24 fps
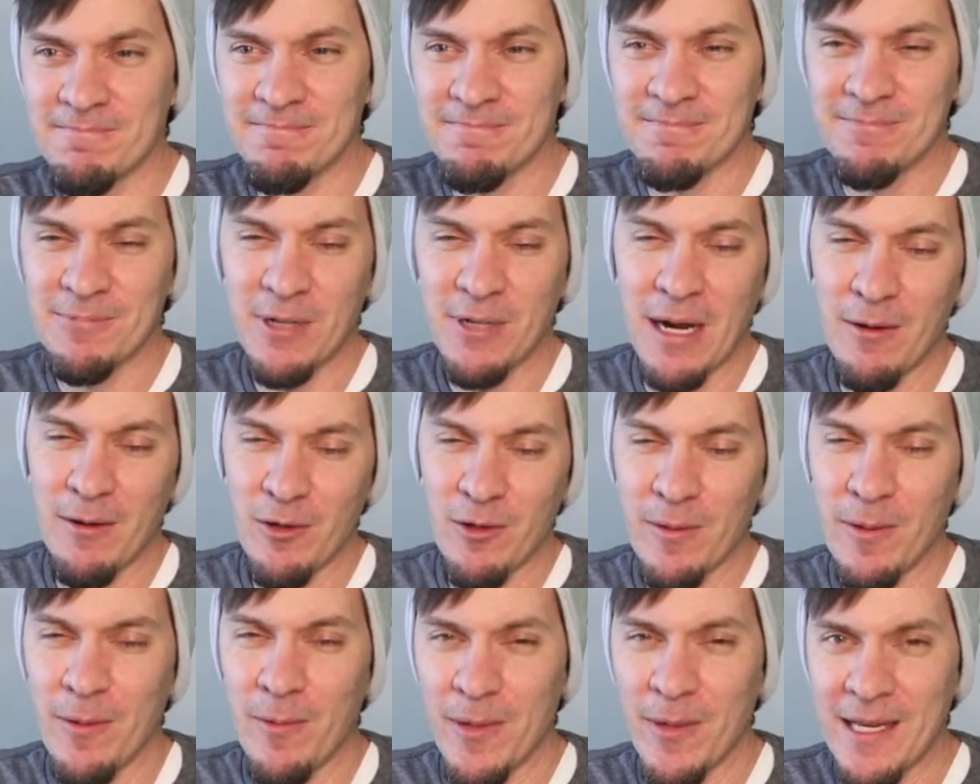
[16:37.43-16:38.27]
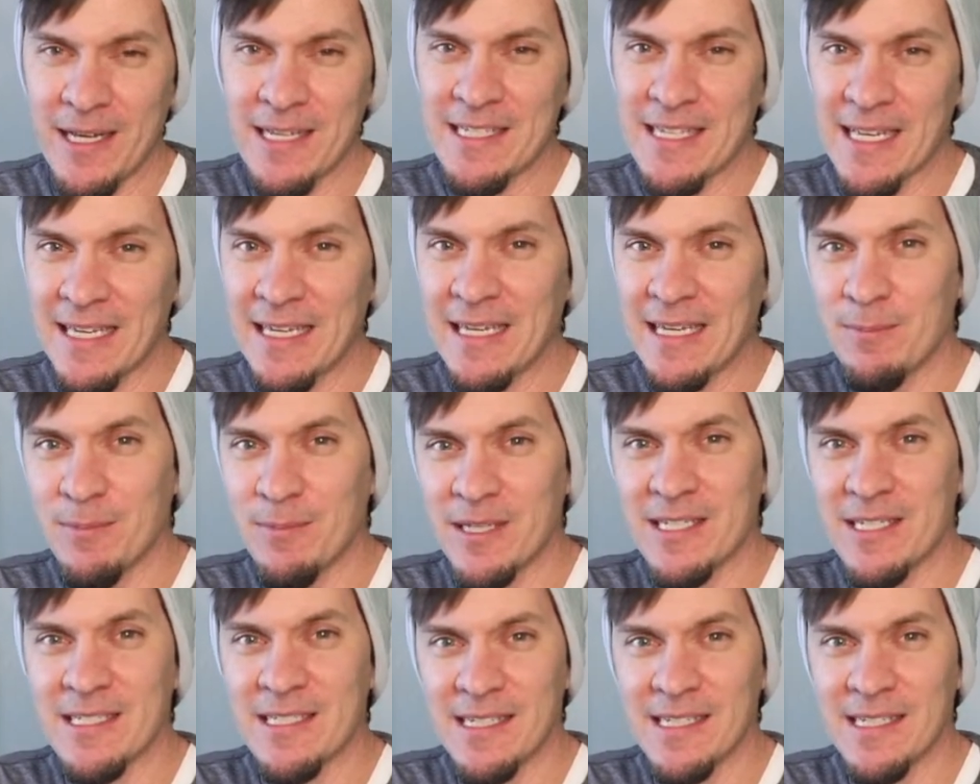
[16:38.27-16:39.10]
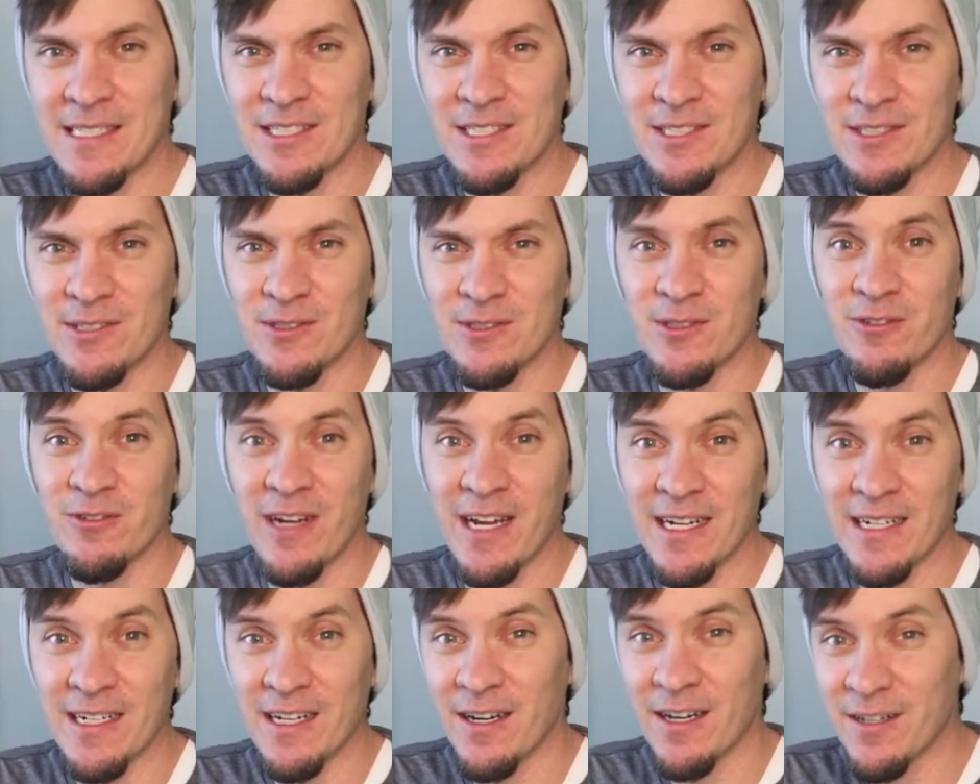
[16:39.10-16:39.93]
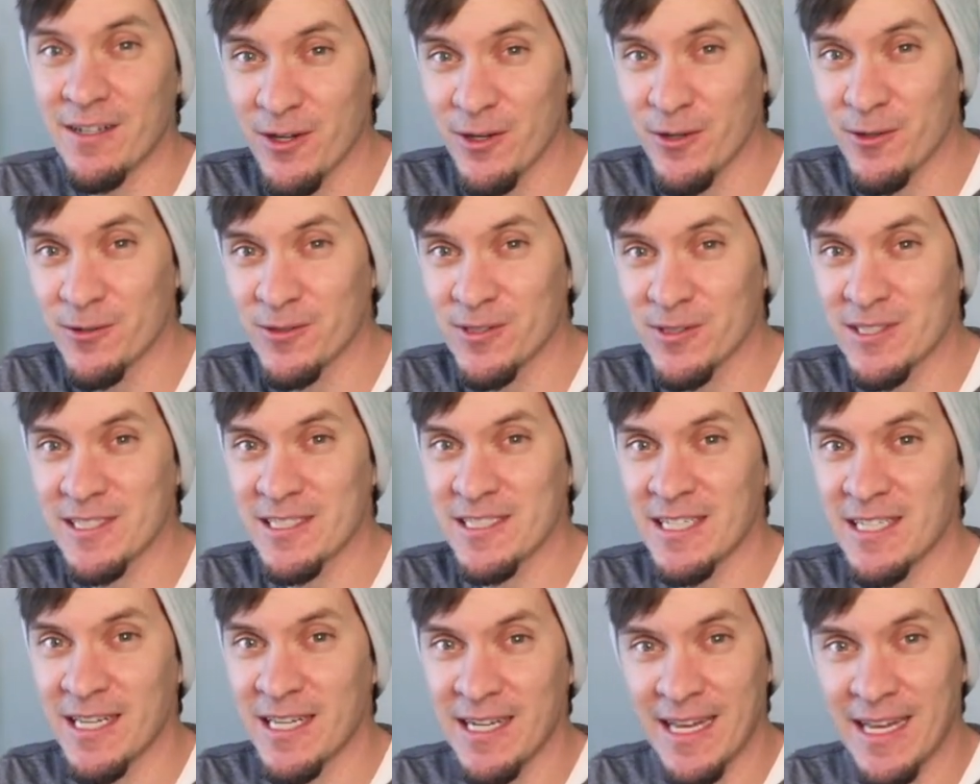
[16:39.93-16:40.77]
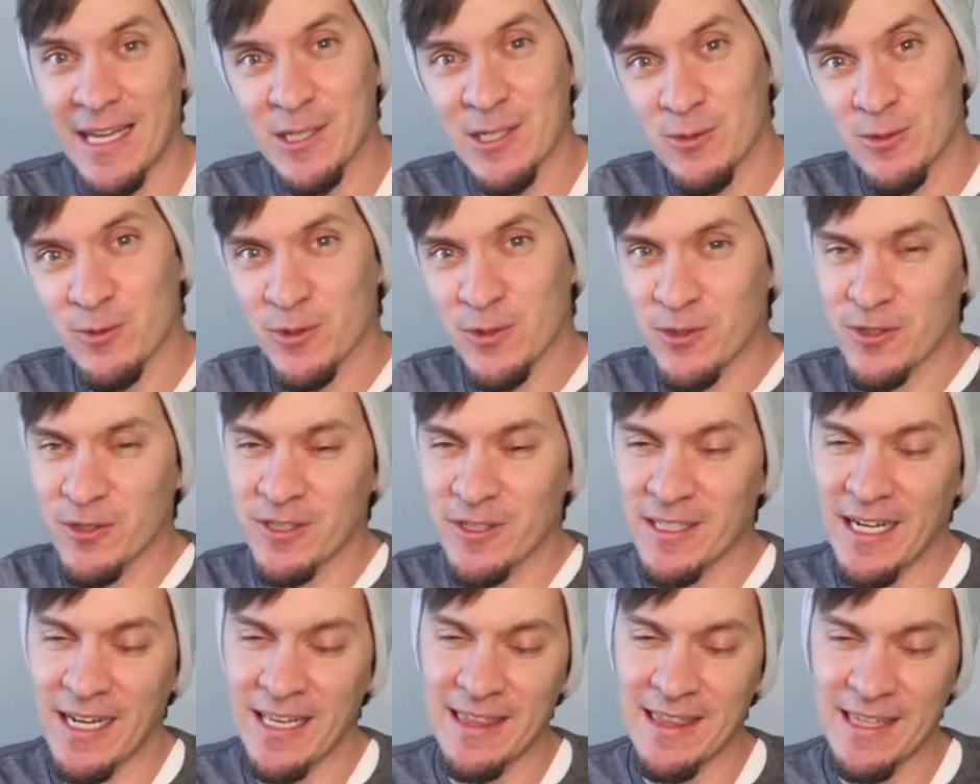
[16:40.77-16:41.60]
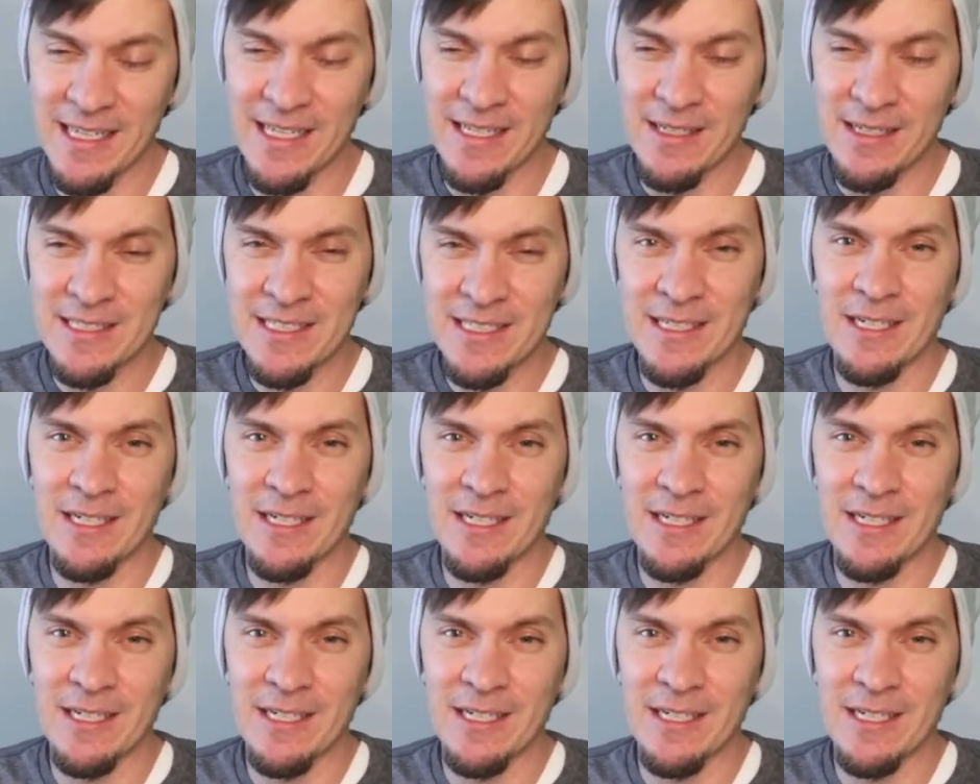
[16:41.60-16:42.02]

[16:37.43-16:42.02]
probably because I keep listening to Grant Cardone's 10x rule, and I think